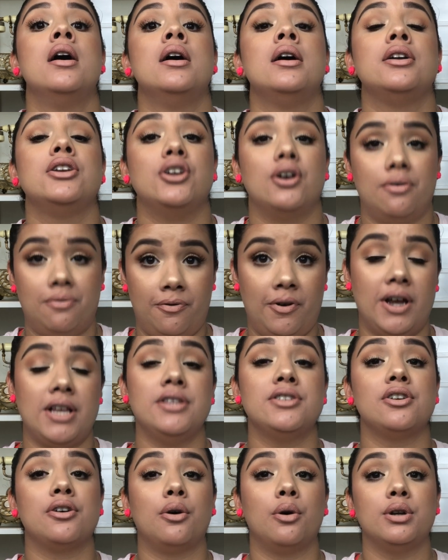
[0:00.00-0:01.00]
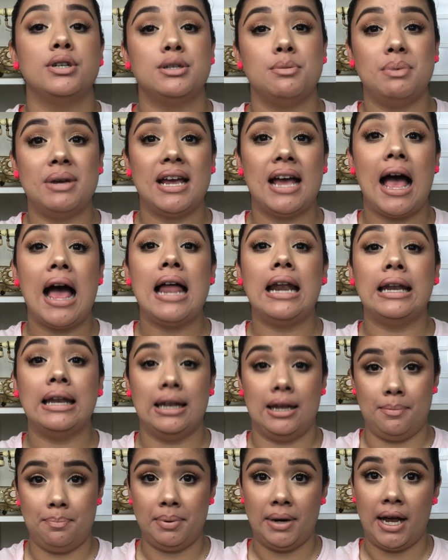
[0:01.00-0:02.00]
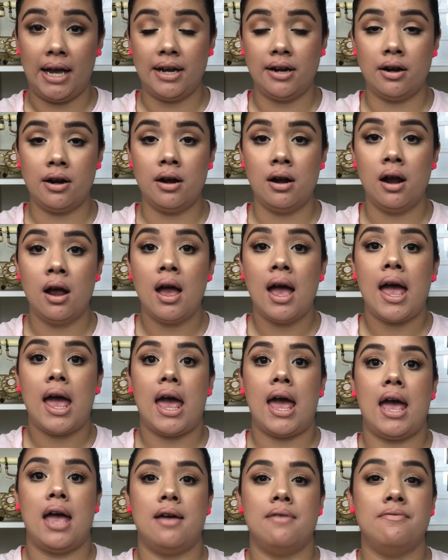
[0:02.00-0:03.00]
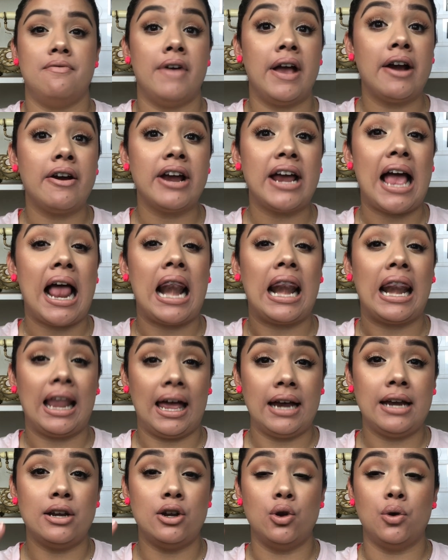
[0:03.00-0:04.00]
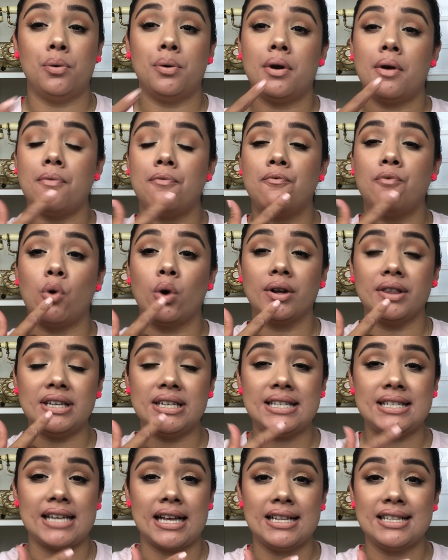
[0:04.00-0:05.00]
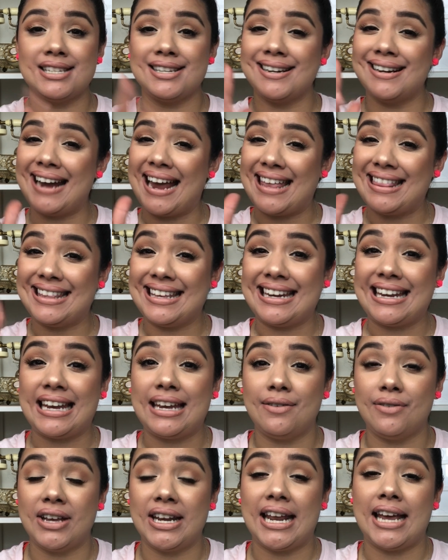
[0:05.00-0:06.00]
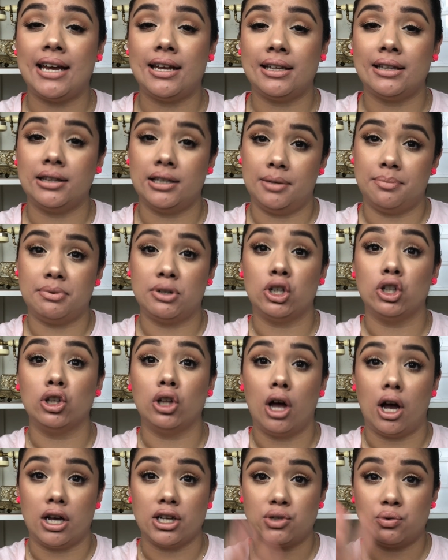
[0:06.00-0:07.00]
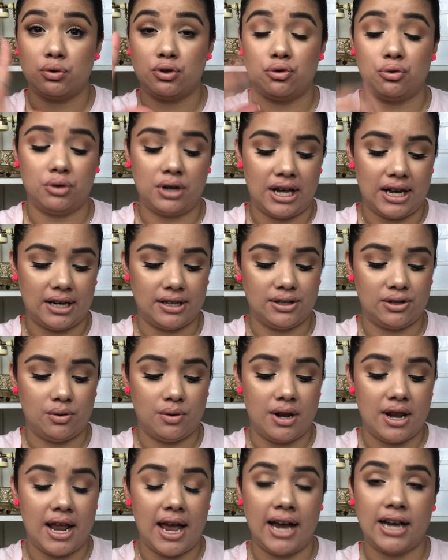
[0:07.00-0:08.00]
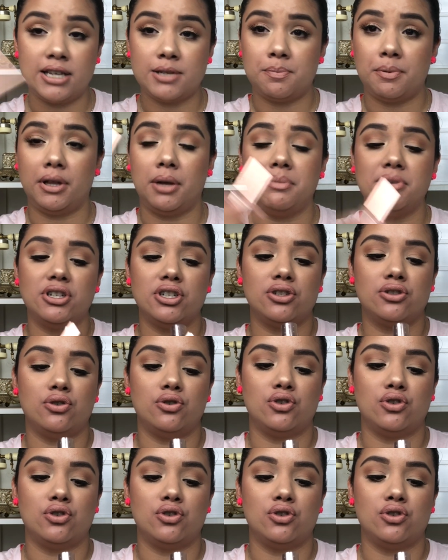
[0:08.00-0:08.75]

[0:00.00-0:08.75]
your friends are going to be a lip liner, a very light nude for the center, and then even a lip gloss, which we'll get into next. But let me just do